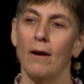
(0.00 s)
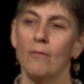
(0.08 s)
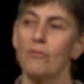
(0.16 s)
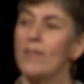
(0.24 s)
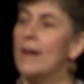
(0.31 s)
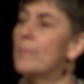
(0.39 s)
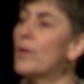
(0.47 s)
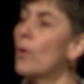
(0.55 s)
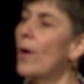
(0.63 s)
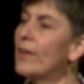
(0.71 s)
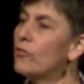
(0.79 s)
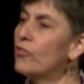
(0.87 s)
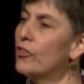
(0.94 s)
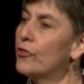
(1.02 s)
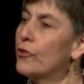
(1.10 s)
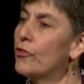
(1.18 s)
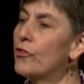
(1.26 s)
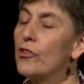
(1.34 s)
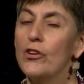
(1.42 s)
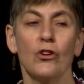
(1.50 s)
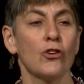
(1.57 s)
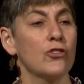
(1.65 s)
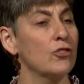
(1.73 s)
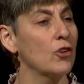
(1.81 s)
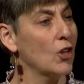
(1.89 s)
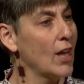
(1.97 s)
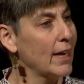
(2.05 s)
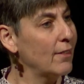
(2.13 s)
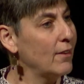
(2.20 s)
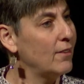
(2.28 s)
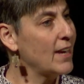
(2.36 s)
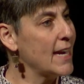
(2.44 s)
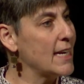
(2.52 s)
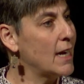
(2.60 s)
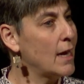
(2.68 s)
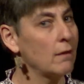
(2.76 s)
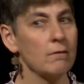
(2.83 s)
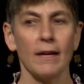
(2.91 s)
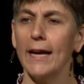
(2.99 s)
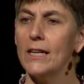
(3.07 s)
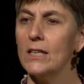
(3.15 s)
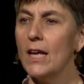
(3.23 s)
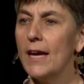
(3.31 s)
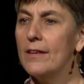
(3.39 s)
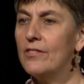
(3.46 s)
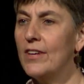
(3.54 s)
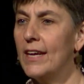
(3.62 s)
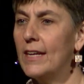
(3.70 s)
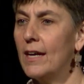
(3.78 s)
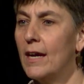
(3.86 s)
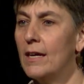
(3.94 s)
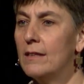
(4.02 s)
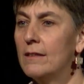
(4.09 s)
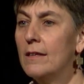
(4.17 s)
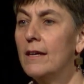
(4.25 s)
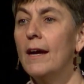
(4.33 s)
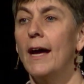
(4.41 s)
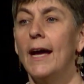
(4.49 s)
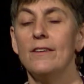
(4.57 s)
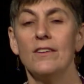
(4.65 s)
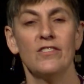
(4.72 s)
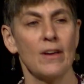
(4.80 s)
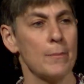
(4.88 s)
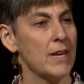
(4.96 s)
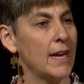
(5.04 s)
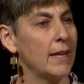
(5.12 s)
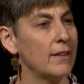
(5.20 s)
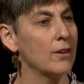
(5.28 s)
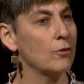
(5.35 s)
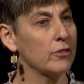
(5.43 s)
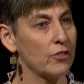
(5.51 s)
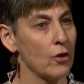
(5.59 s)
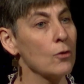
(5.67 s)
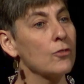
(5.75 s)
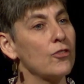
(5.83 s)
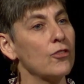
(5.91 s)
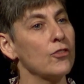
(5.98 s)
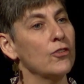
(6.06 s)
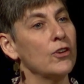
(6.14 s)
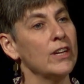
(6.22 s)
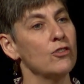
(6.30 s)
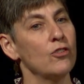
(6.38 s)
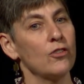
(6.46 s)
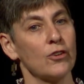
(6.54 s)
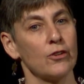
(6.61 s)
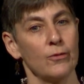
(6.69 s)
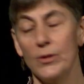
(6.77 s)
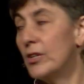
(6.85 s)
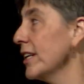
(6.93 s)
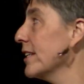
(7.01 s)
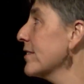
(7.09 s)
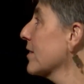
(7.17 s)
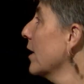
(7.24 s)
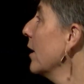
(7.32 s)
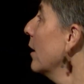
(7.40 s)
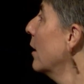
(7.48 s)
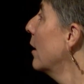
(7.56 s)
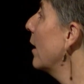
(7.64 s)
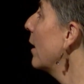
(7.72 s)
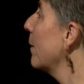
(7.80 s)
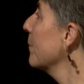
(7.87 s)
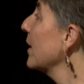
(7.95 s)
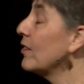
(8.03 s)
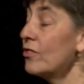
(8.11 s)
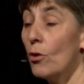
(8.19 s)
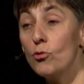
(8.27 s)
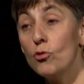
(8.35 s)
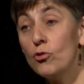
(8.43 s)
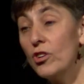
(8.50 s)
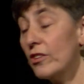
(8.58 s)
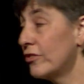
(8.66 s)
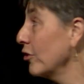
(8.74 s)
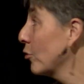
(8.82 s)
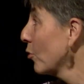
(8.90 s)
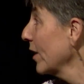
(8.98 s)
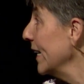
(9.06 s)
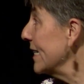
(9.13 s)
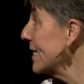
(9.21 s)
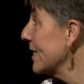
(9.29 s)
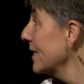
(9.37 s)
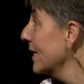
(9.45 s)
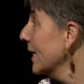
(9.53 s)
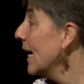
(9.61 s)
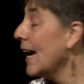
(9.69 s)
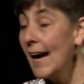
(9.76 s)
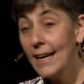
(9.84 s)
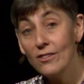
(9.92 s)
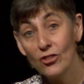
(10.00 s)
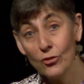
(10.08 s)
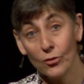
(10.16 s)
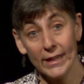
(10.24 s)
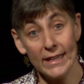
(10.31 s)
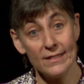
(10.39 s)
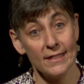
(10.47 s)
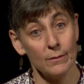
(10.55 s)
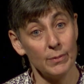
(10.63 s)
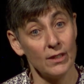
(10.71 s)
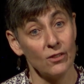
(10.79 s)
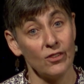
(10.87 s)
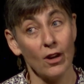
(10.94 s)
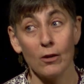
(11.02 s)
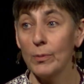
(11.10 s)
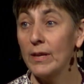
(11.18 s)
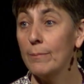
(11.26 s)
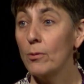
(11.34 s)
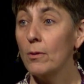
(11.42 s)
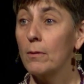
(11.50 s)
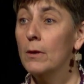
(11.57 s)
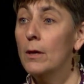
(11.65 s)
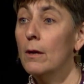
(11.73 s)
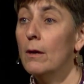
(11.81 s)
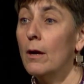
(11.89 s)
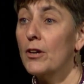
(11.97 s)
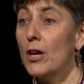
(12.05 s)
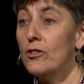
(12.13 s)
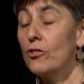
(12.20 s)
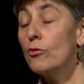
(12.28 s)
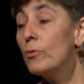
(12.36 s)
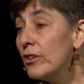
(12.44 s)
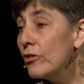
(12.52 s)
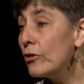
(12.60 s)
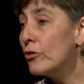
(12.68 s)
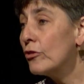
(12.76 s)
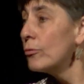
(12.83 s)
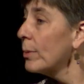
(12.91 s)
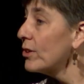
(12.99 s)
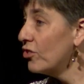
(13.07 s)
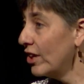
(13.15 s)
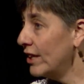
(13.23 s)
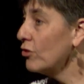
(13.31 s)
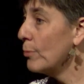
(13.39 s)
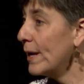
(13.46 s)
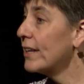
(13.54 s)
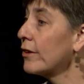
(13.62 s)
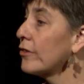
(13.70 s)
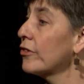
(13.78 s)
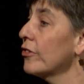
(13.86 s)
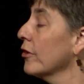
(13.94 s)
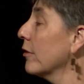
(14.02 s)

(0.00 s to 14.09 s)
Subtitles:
frame the questions, collect the data, analyze data, and disseminate their results into their communities. It's social justice oriented, action oriented, because young people are not just researchers, but change makers.